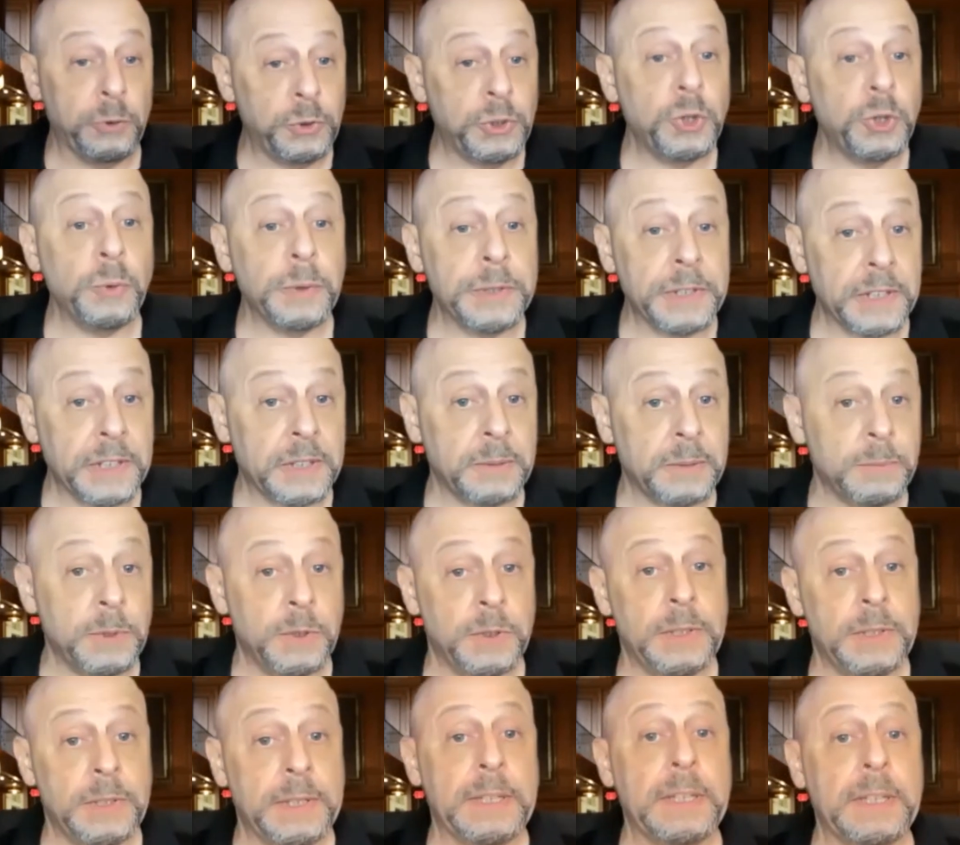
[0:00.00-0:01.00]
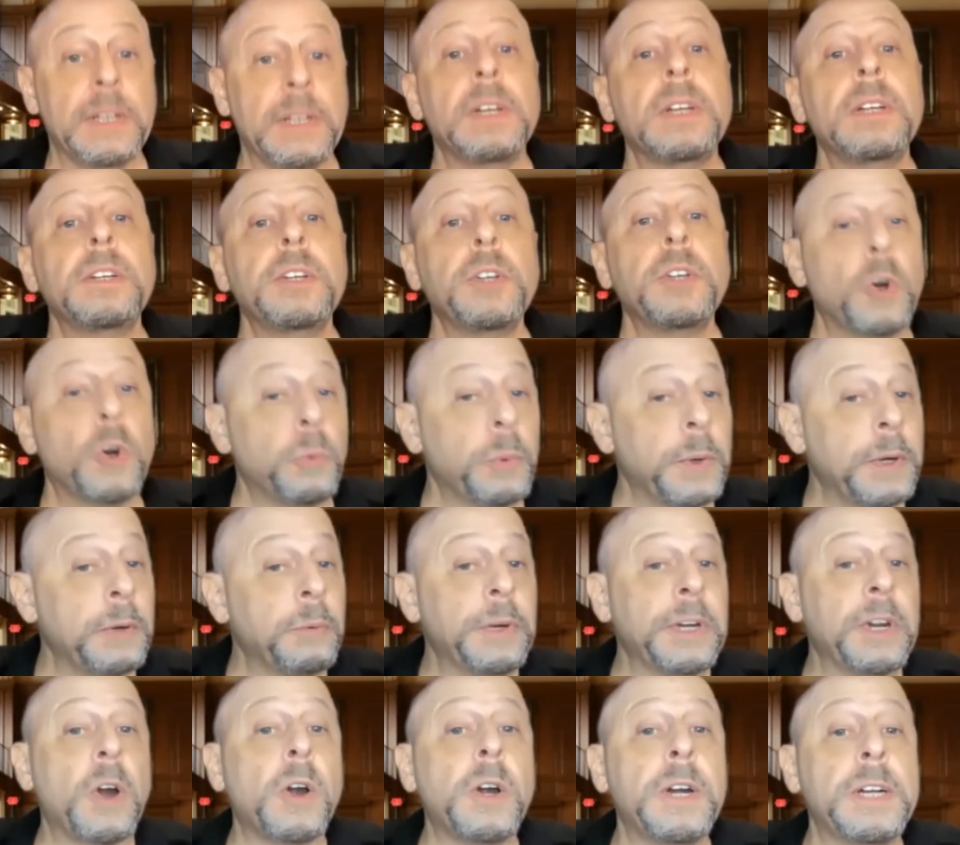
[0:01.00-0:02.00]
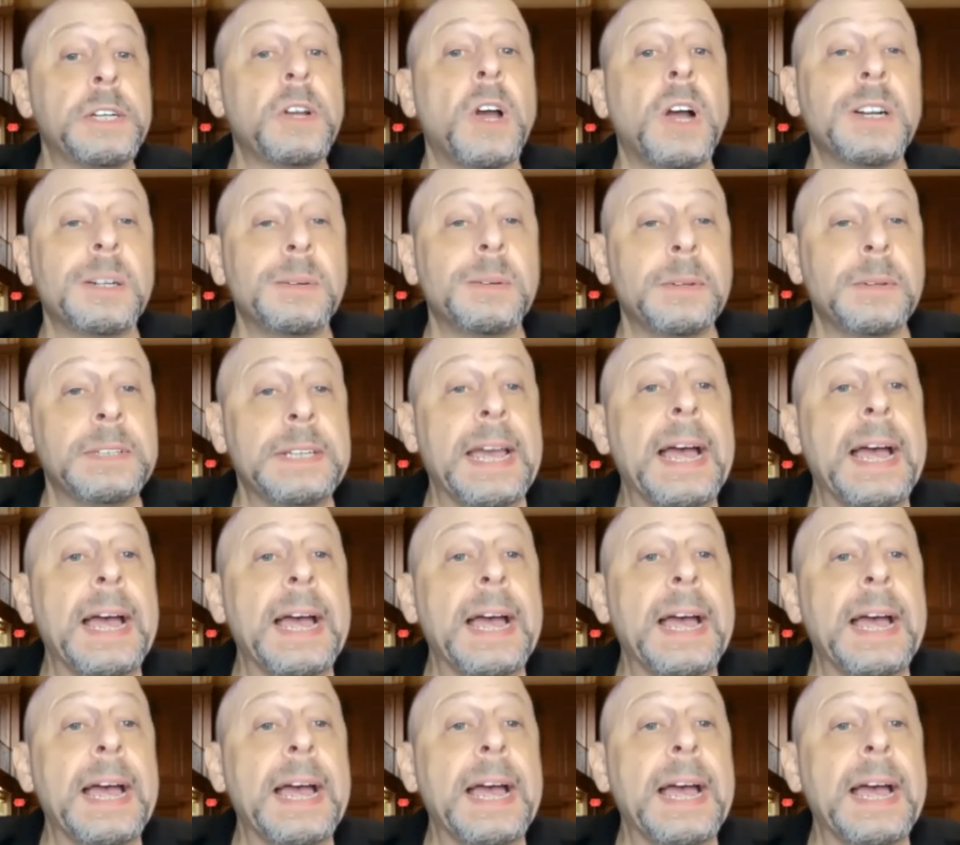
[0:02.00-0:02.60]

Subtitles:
do in the community. We already talked about the